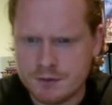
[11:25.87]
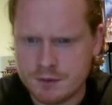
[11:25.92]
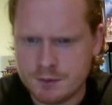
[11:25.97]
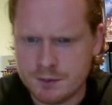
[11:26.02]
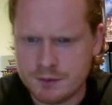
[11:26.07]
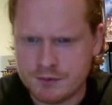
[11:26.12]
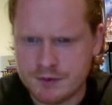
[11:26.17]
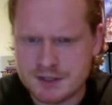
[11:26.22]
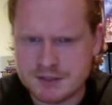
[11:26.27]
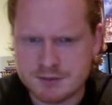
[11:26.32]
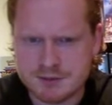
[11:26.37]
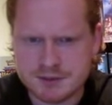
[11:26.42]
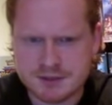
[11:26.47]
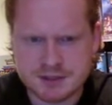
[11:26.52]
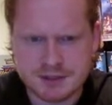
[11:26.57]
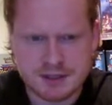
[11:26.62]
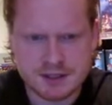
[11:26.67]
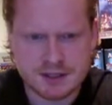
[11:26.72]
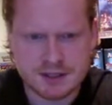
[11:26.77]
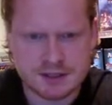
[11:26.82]
regiments
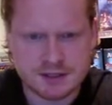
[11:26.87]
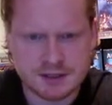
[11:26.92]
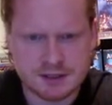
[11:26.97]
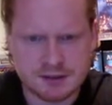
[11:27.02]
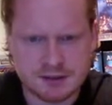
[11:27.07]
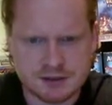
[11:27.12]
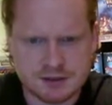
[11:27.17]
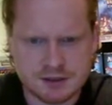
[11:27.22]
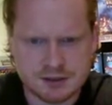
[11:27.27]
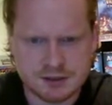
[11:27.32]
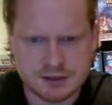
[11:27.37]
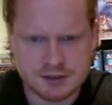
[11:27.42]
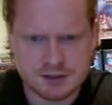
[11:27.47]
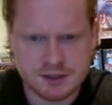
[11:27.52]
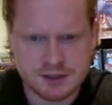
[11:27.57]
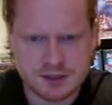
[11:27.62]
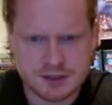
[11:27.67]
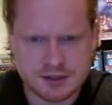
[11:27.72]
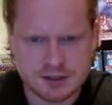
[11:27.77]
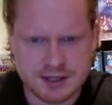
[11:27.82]
on the thing. I think. Oh no, it
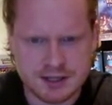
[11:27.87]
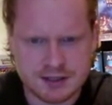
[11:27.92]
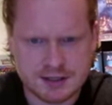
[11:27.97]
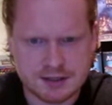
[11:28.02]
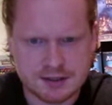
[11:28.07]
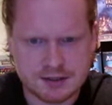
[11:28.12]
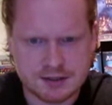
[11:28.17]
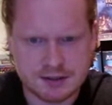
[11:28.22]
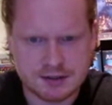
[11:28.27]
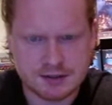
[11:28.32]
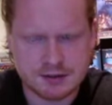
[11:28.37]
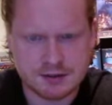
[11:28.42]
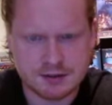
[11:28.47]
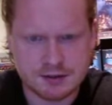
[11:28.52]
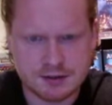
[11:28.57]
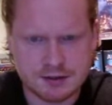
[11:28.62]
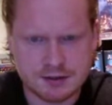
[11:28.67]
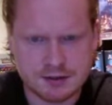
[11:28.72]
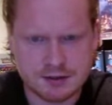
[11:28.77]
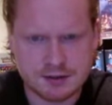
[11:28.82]
should have had.
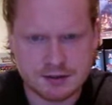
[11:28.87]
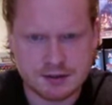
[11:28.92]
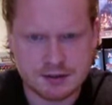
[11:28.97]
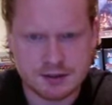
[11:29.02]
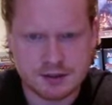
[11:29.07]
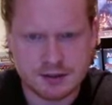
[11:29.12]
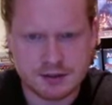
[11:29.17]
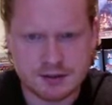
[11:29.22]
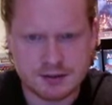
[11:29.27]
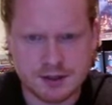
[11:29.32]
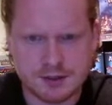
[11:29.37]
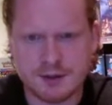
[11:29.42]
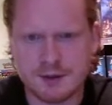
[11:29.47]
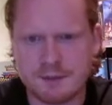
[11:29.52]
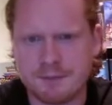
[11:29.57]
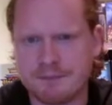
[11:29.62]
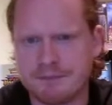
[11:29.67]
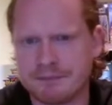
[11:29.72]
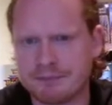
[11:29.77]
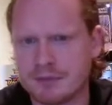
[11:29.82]
There we go.